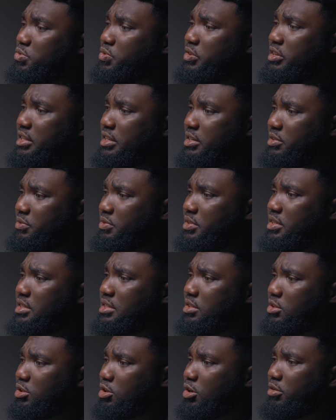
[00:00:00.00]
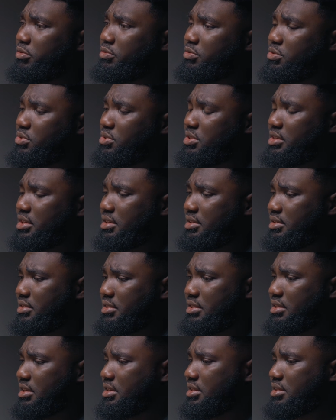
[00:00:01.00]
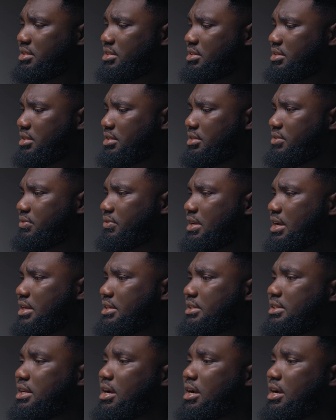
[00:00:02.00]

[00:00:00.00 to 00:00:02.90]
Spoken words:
really love using this flash.